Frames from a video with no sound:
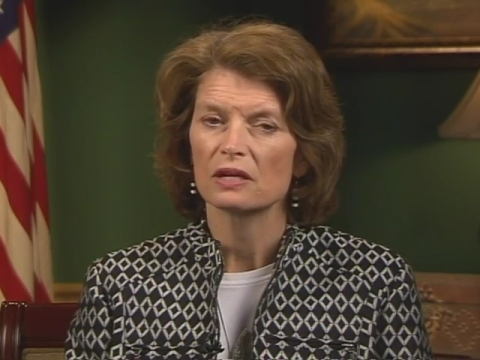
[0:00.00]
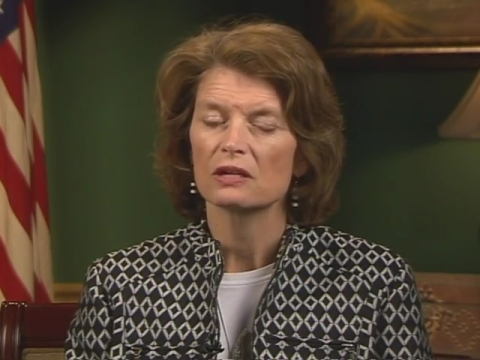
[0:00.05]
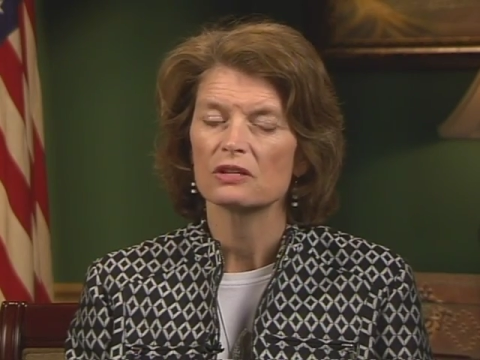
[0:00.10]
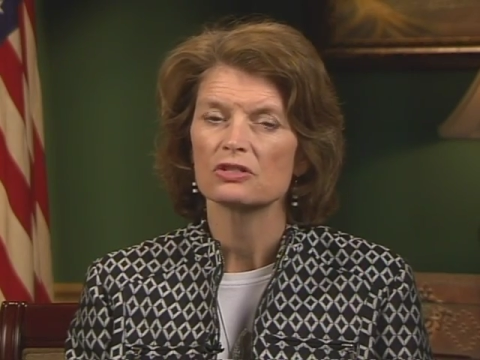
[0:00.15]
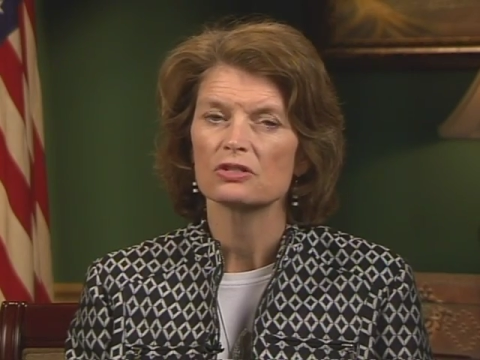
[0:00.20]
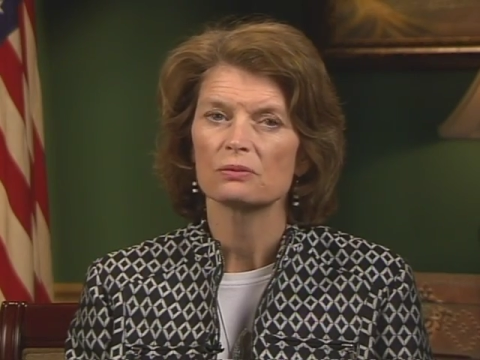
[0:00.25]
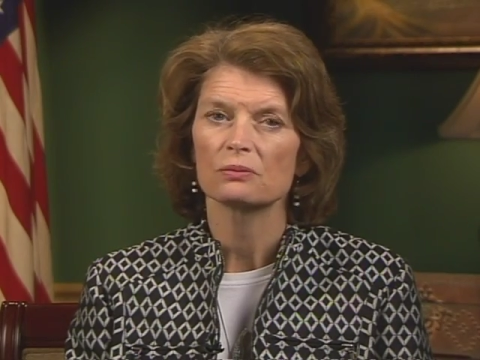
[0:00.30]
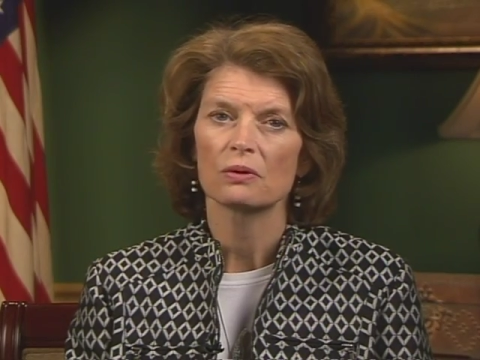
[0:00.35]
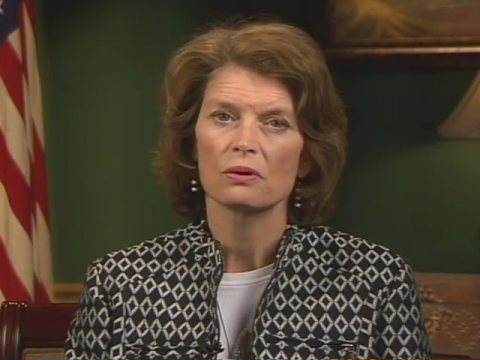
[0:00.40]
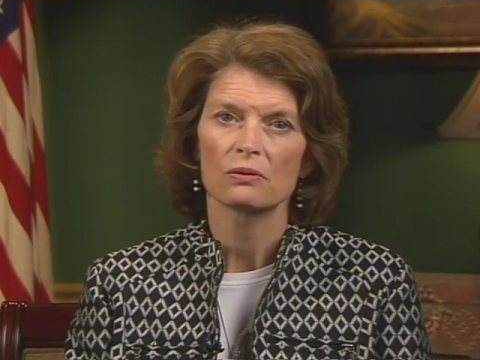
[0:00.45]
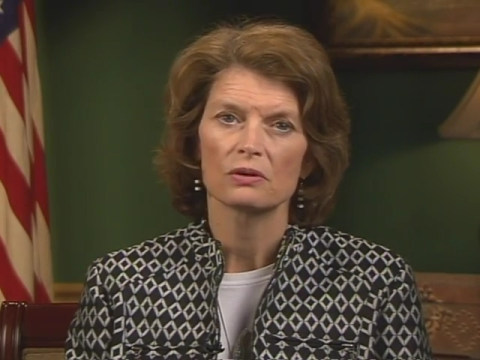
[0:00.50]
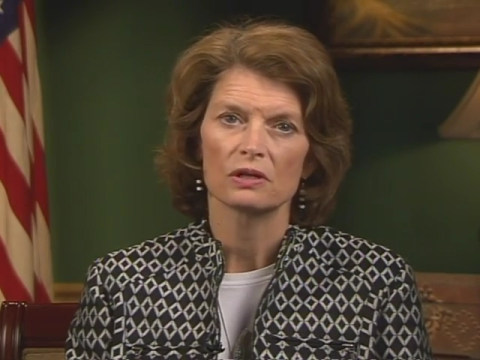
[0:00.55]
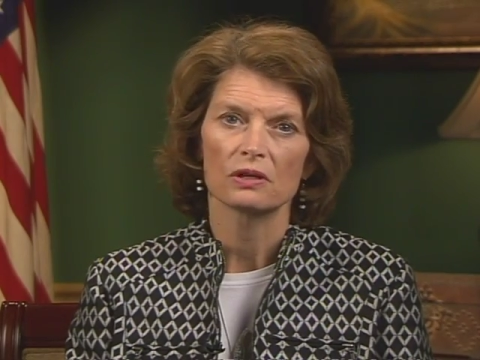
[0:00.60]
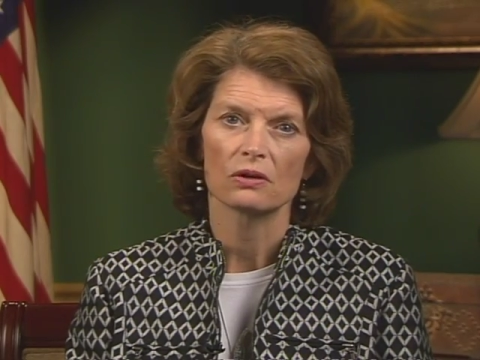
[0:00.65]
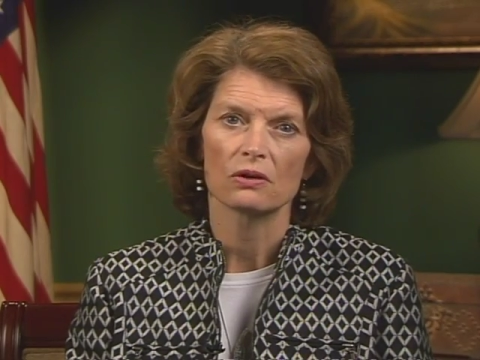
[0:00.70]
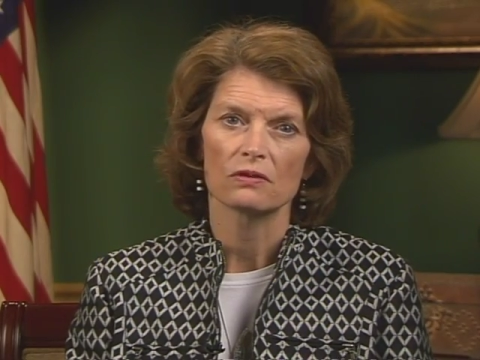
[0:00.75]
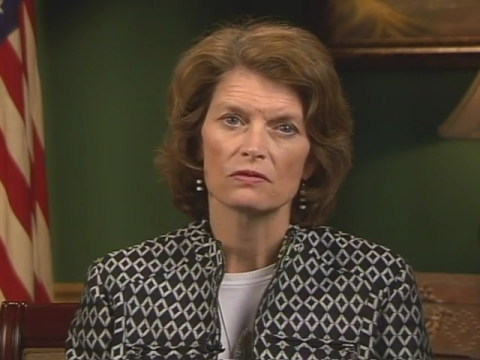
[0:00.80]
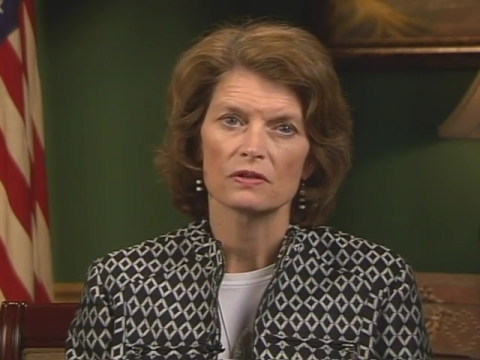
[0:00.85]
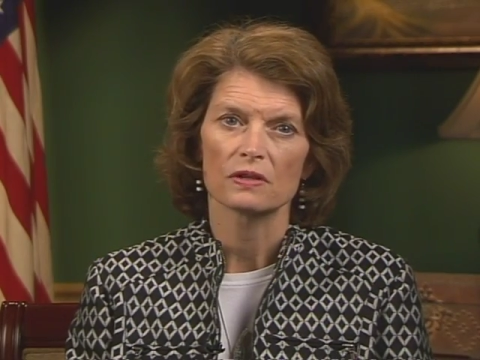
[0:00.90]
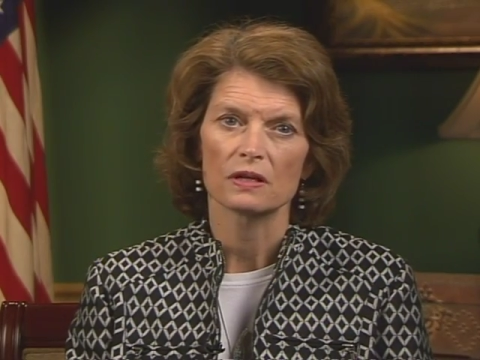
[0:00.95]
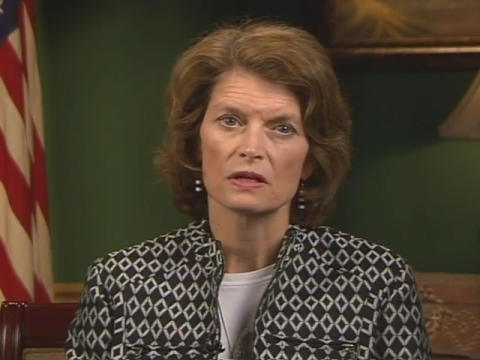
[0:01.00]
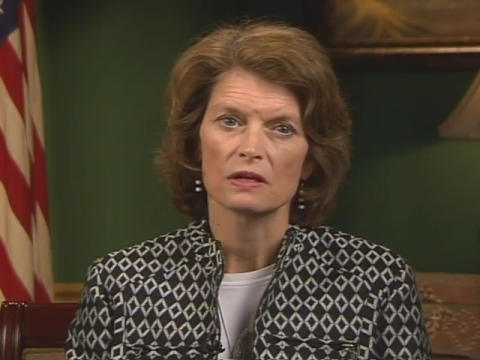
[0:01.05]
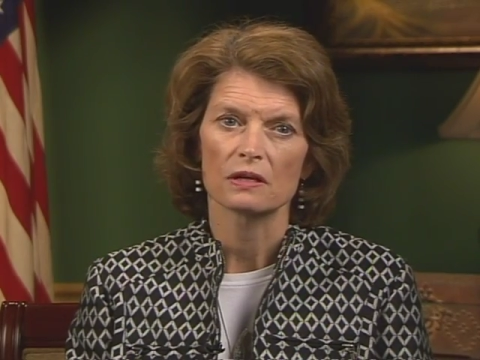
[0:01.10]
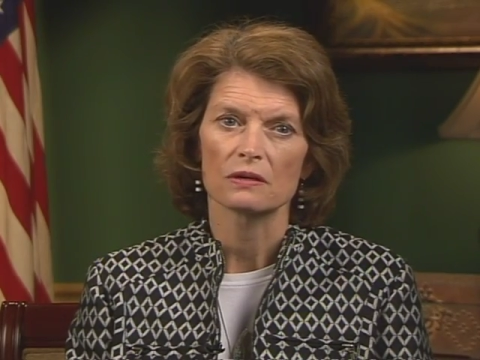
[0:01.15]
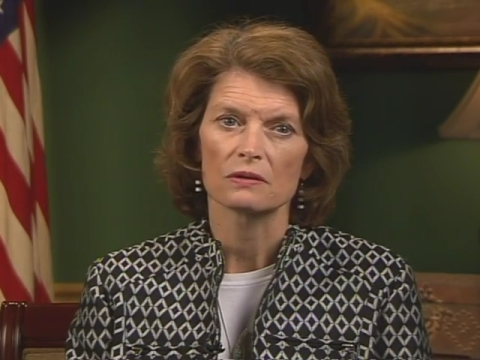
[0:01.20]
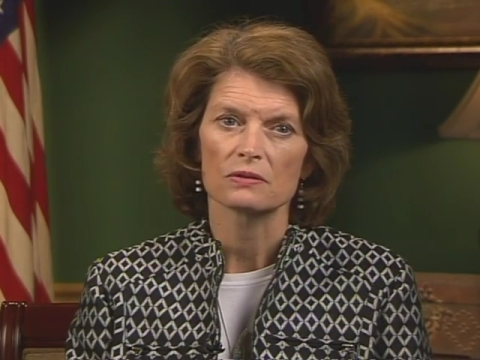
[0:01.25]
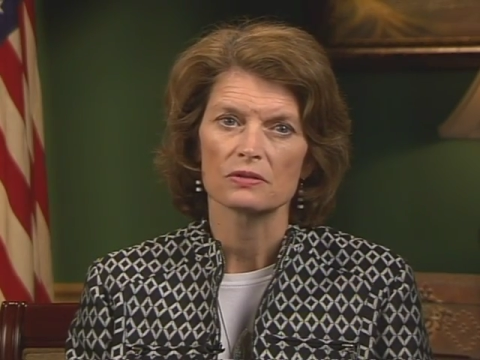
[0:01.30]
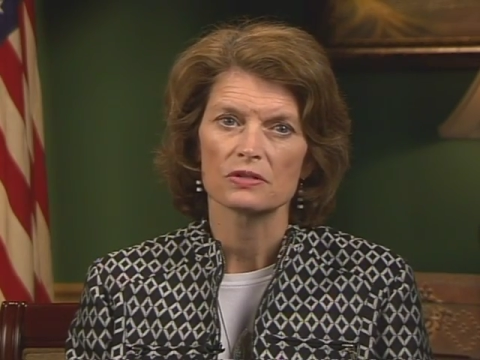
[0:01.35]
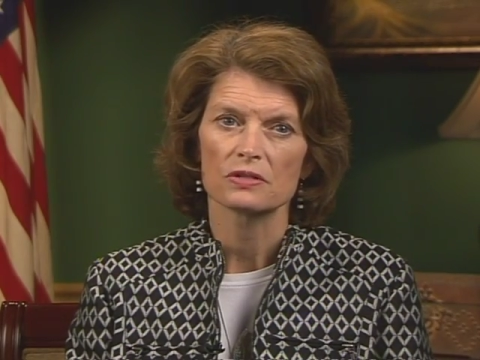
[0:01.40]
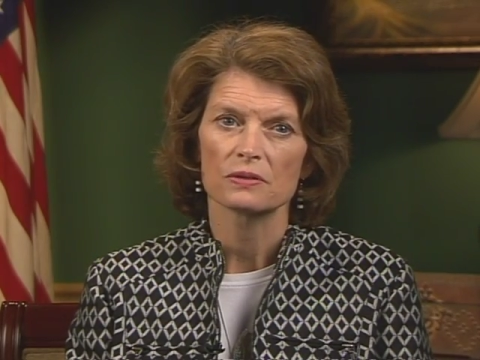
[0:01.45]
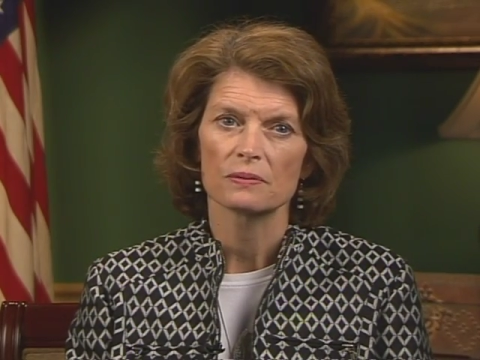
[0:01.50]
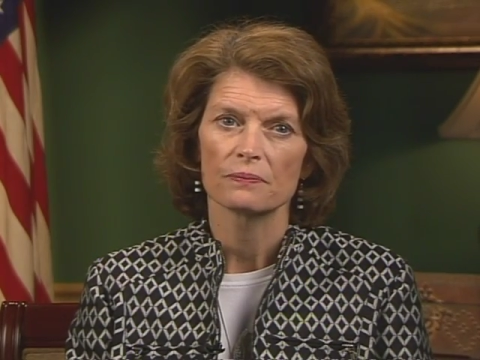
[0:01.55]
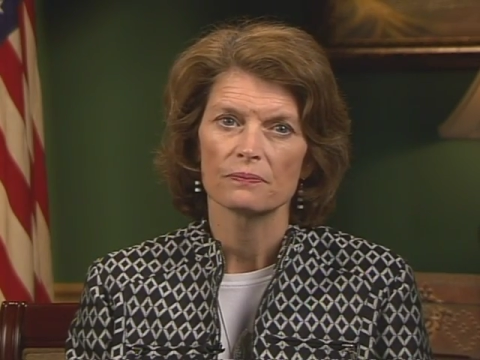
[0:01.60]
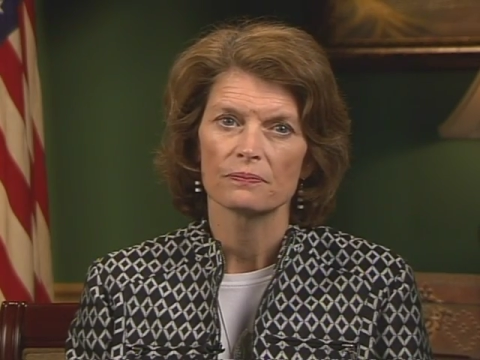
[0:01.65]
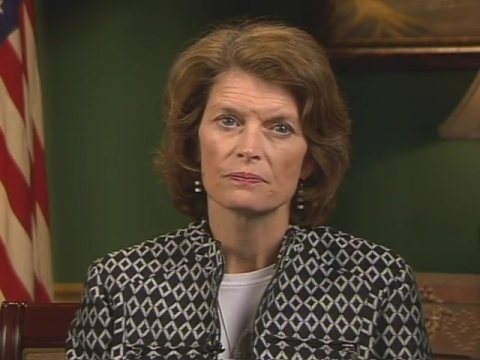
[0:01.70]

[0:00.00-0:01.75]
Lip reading: has eroded over the years.